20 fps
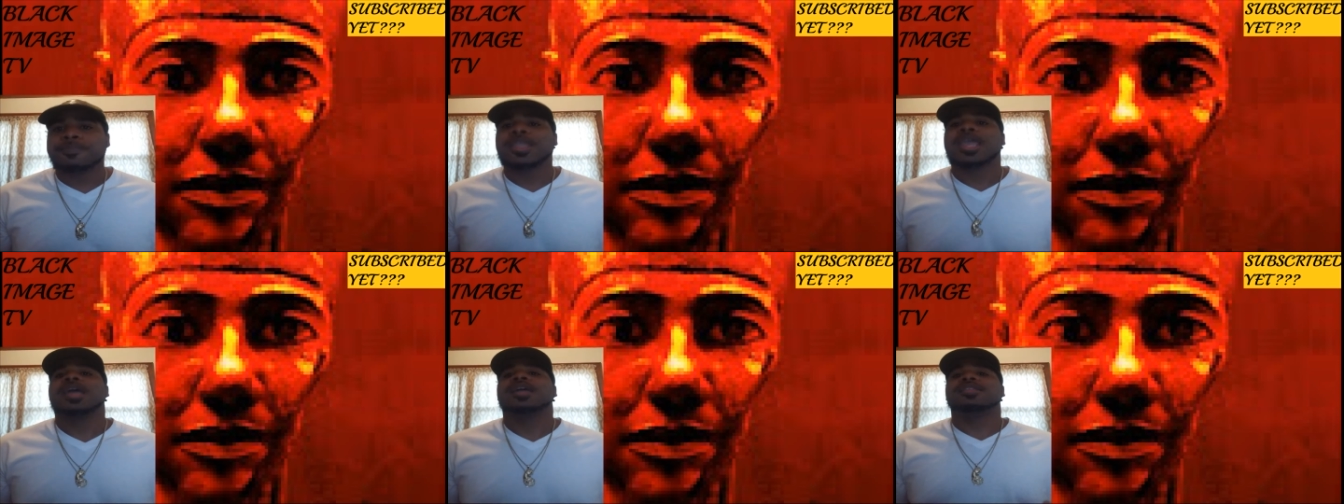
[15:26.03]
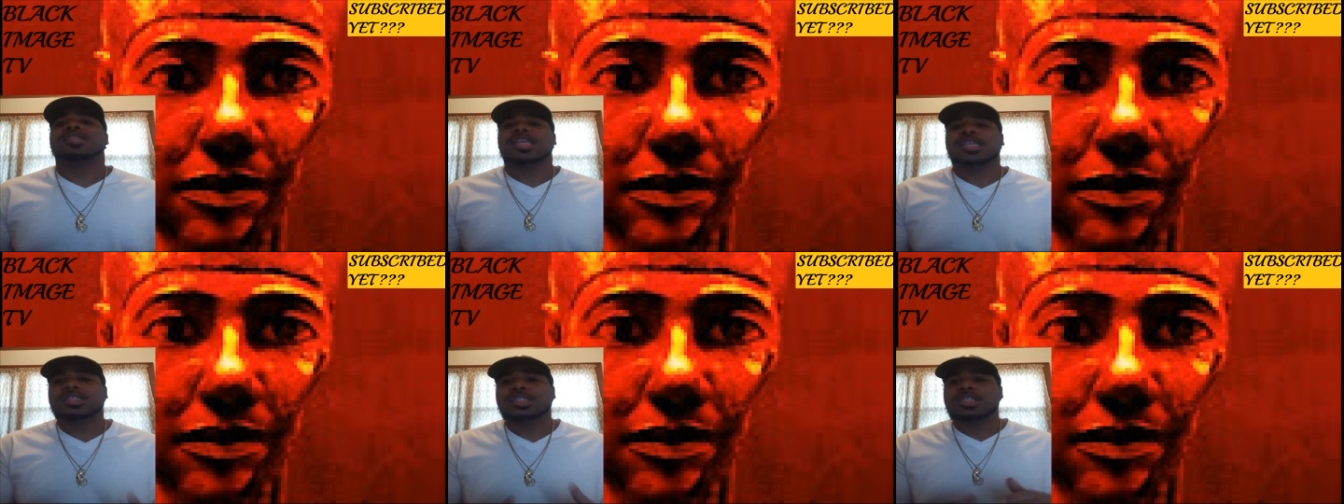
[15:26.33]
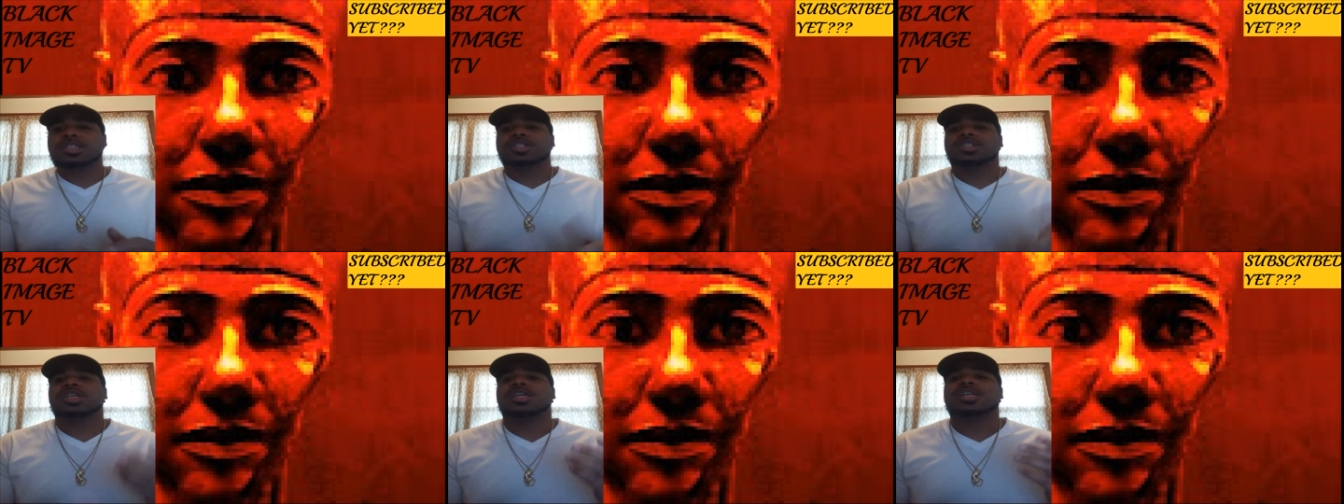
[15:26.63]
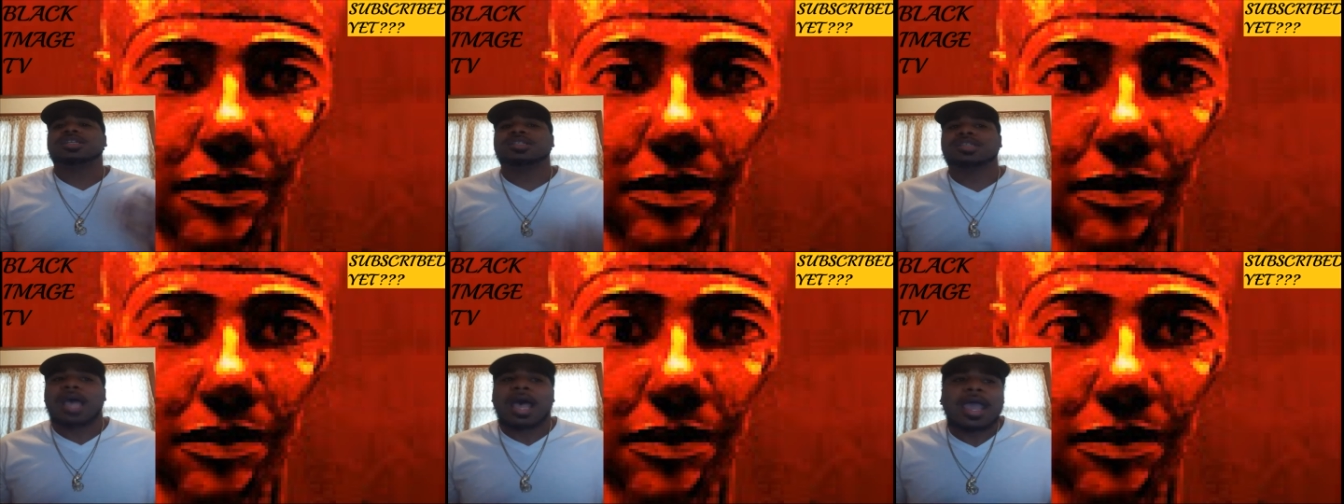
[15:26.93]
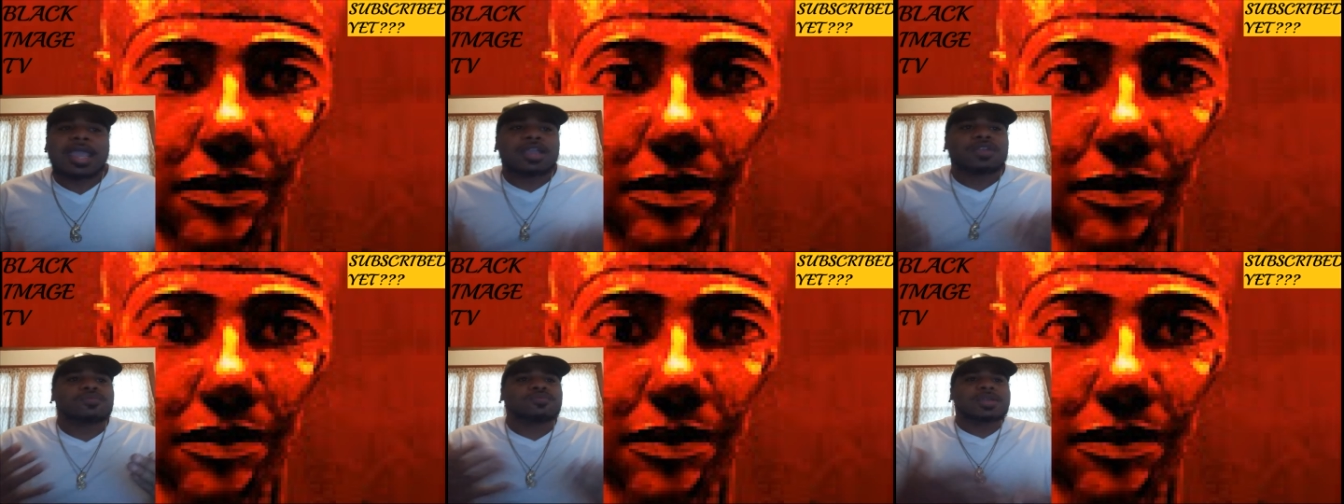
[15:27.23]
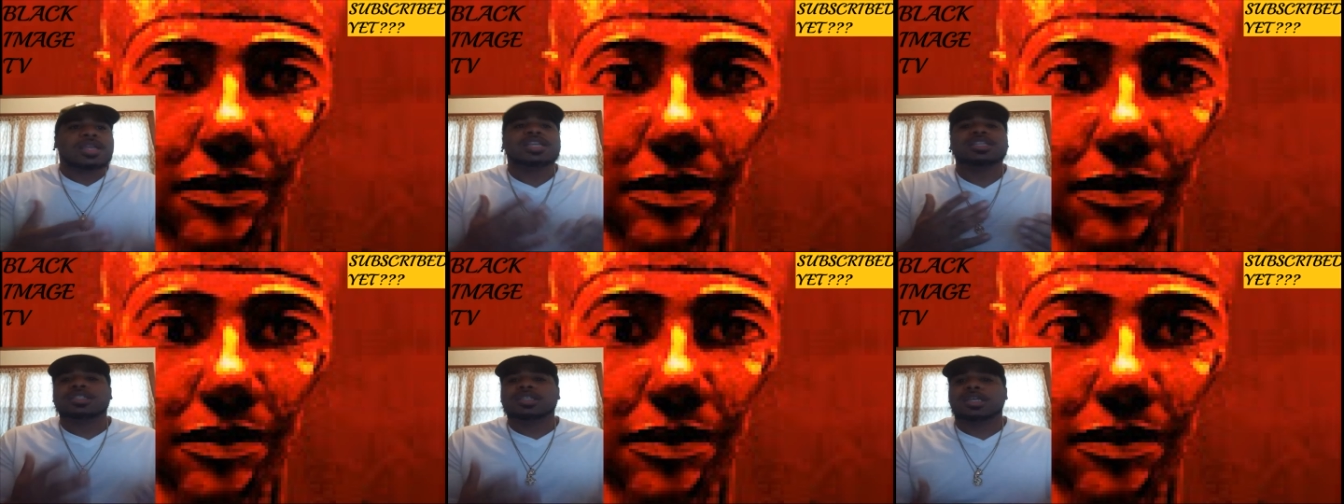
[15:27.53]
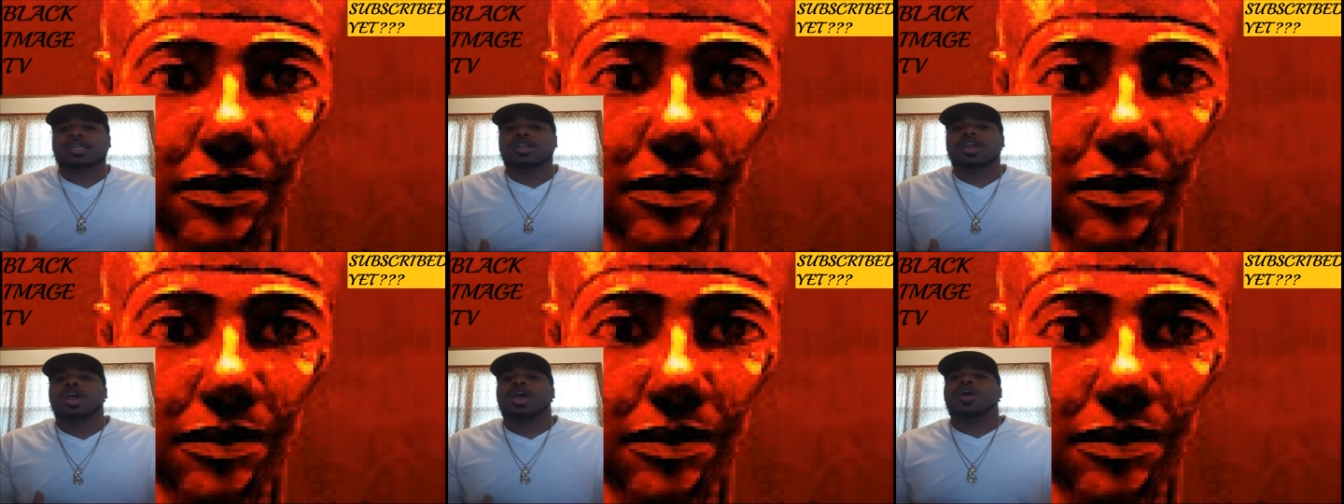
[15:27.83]
This is the entire
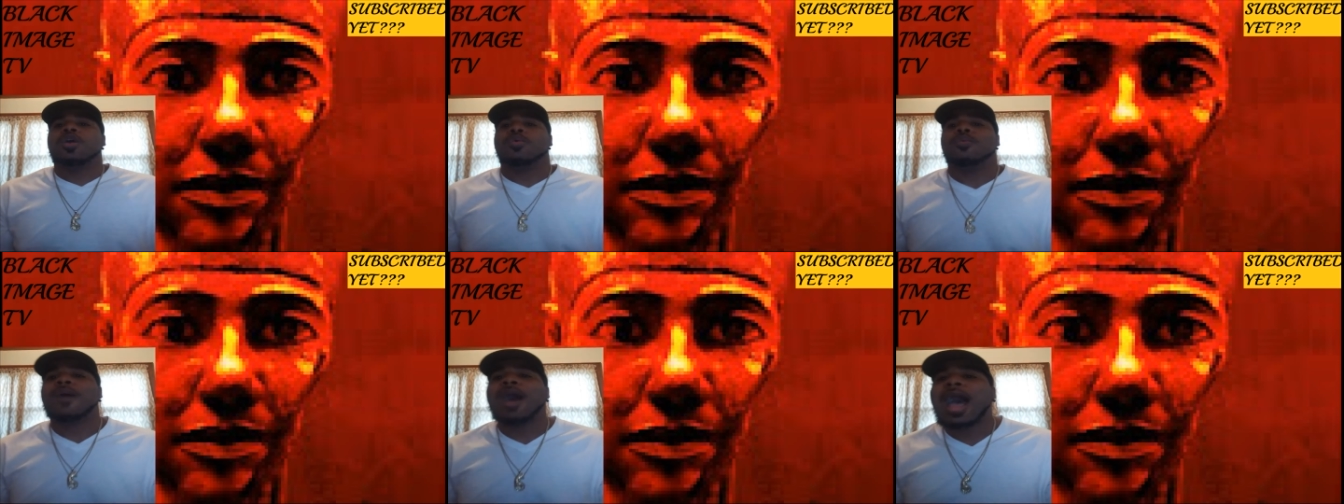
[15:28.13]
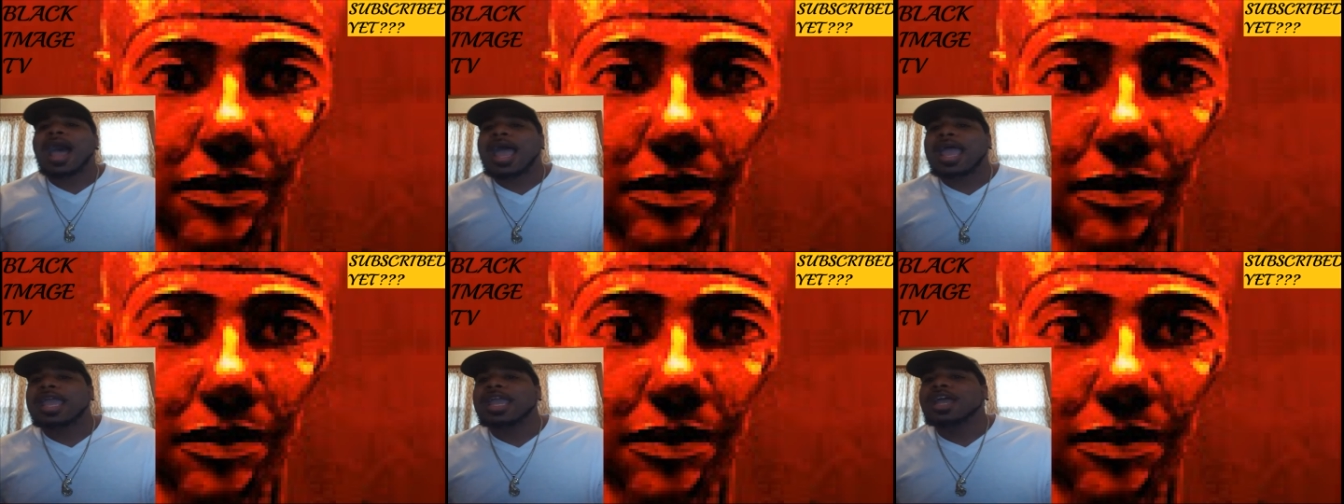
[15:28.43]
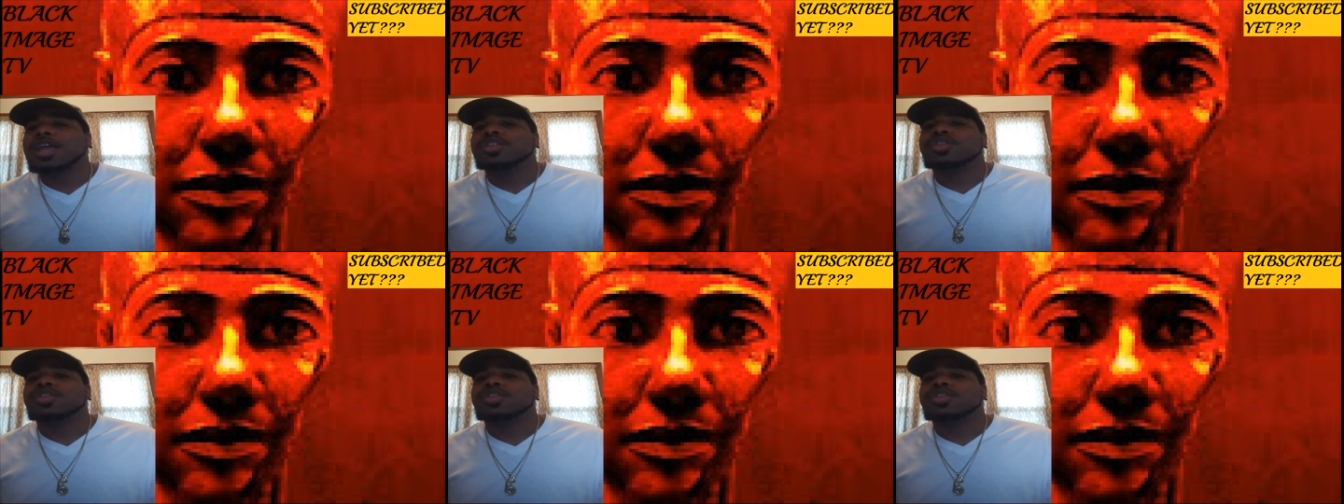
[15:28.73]
reason why